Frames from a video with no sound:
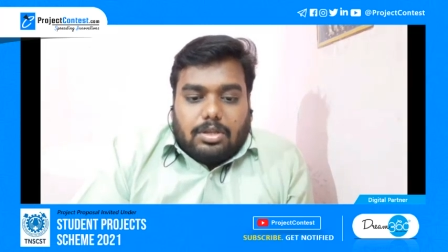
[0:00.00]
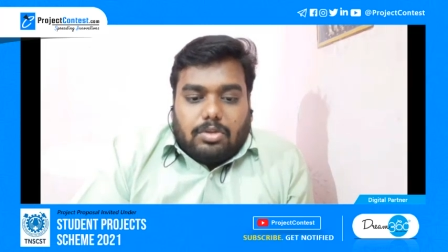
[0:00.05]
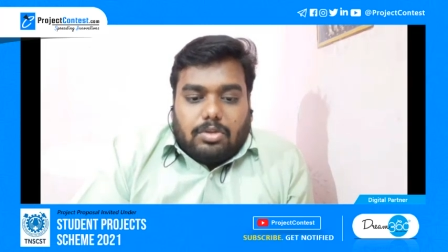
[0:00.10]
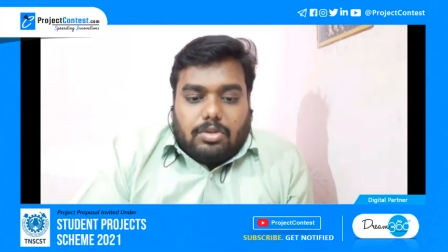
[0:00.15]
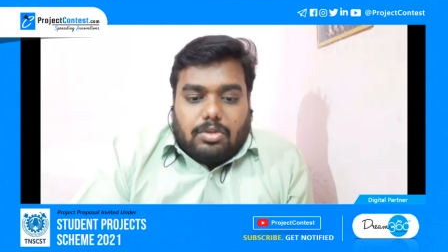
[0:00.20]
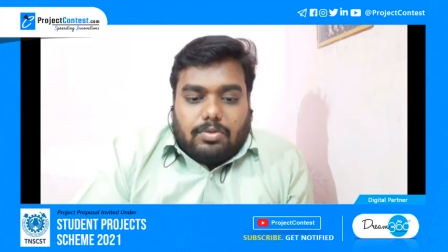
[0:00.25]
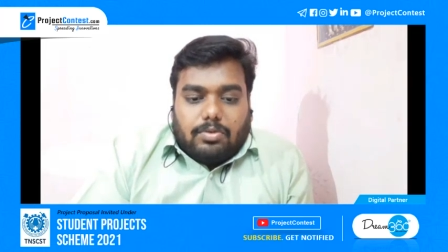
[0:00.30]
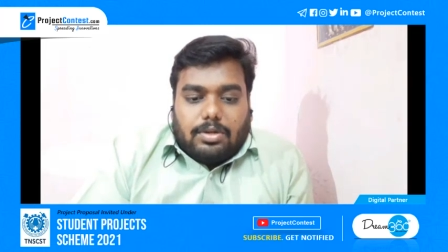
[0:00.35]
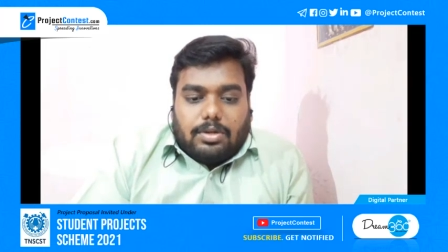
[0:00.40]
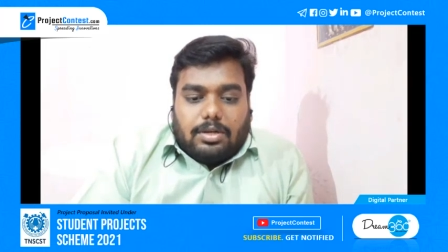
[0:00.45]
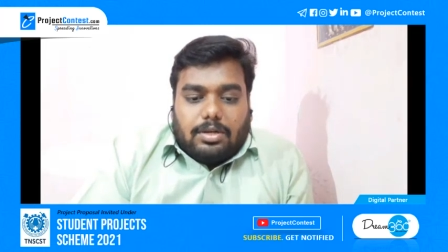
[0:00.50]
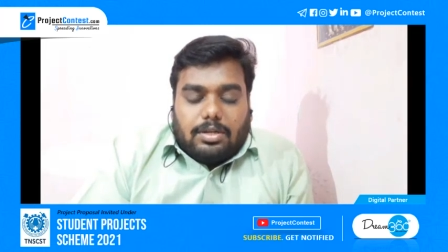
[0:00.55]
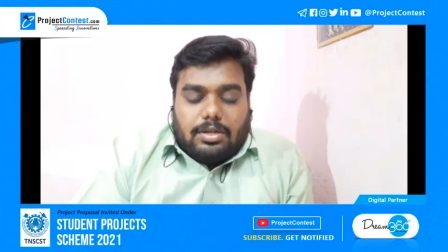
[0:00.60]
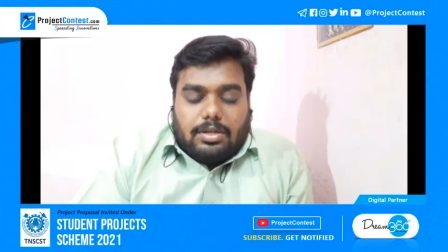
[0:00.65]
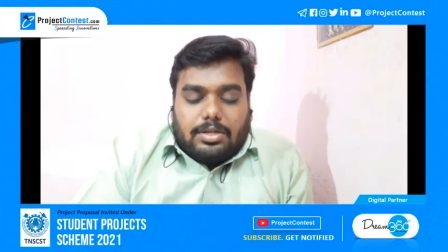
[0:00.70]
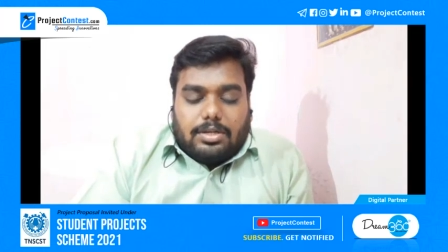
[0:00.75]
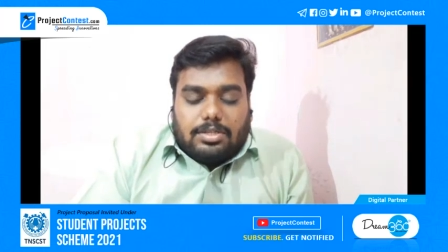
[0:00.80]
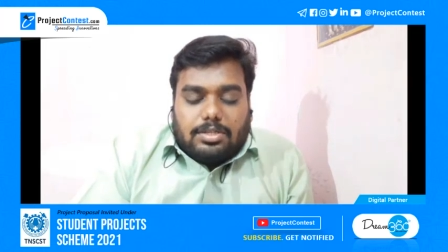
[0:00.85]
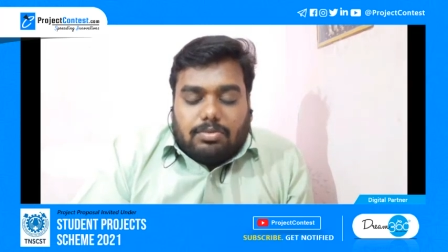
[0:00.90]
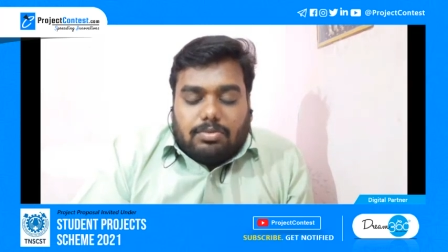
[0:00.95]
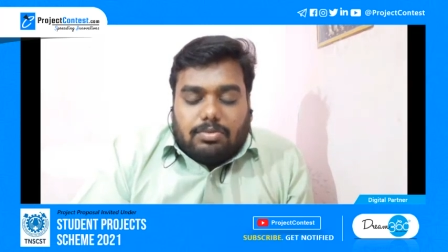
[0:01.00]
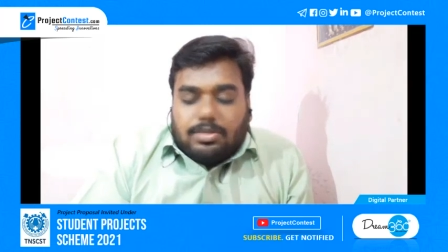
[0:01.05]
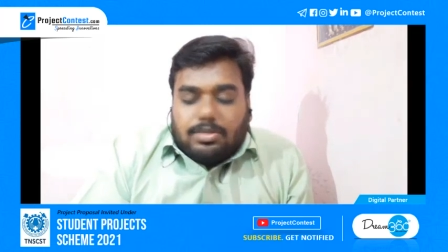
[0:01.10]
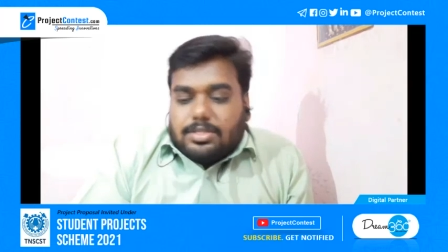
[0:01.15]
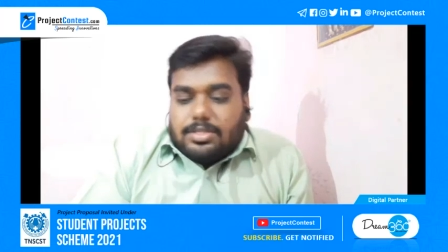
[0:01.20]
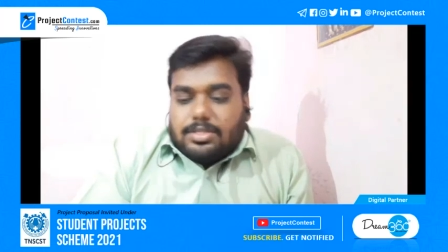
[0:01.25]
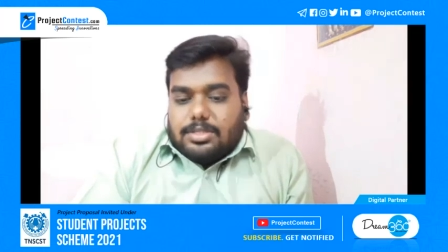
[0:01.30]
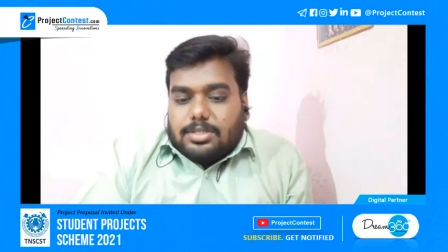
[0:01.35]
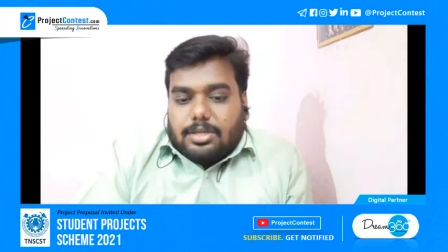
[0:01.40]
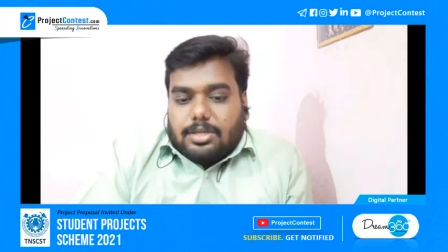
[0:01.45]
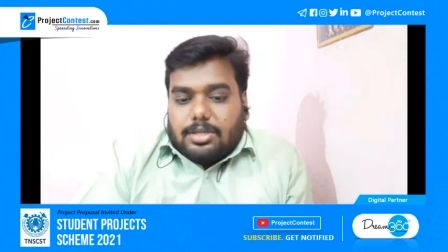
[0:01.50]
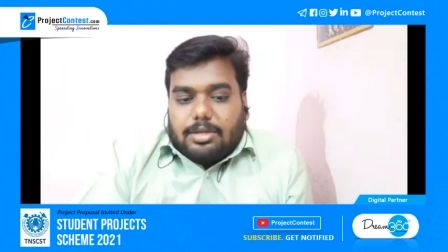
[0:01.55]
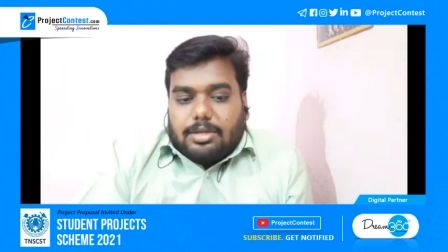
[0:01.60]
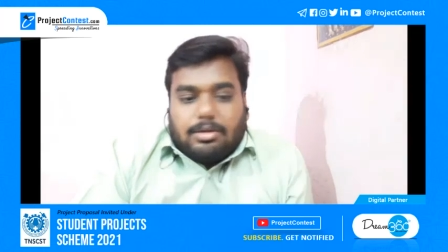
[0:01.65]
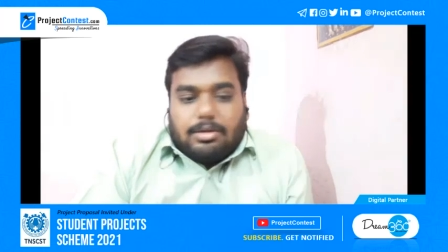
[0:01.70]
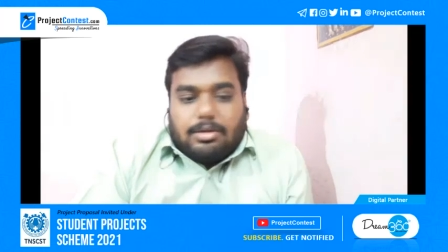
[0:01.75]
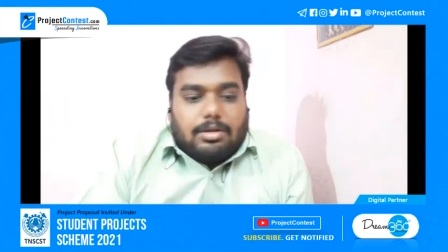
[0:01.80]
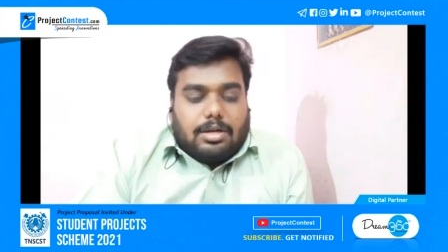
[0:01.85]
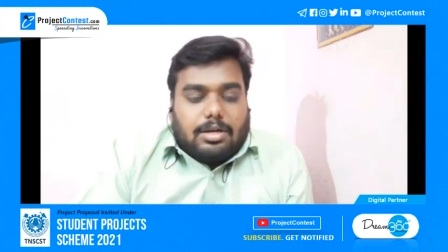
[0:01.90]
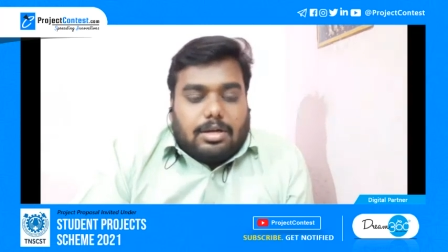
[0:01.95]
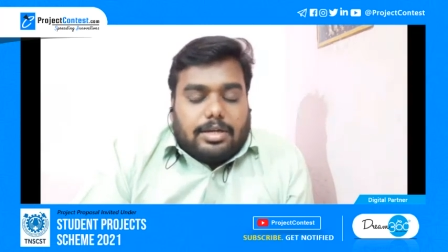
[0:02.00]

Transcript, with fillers: you will receive this uh,